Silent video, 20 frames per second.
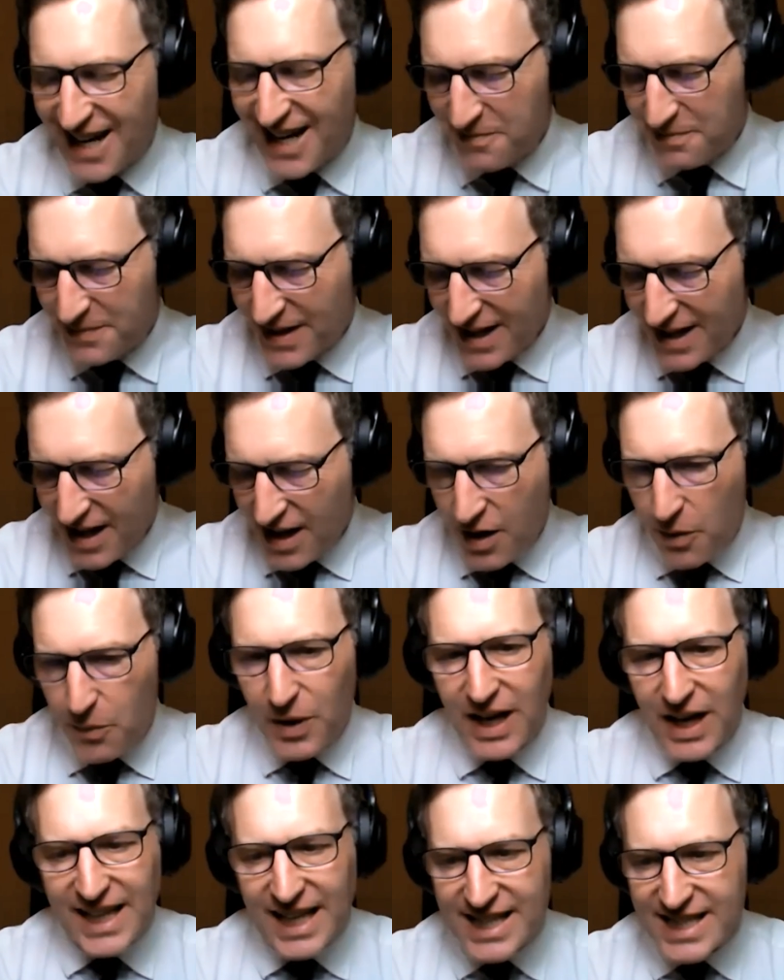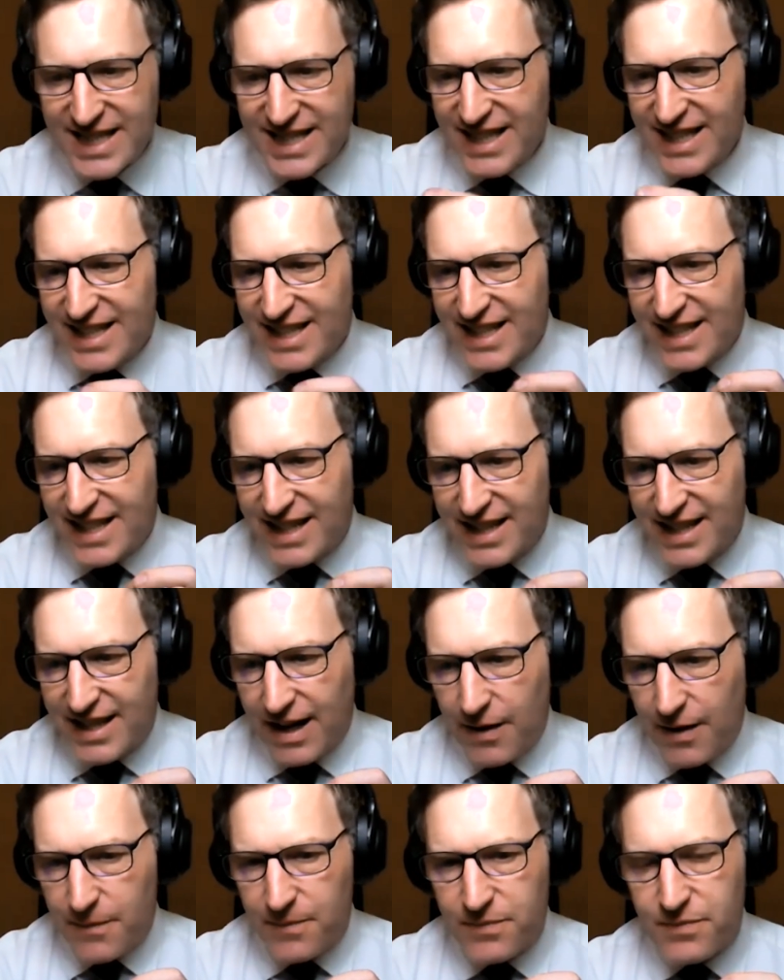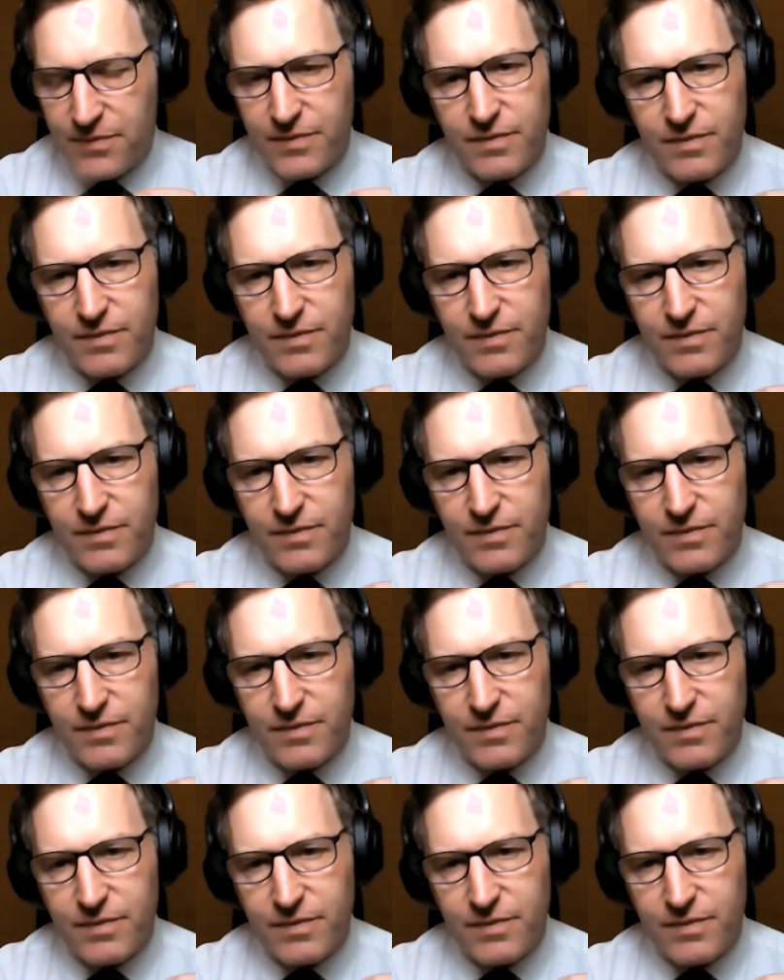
Um, well, I guess um,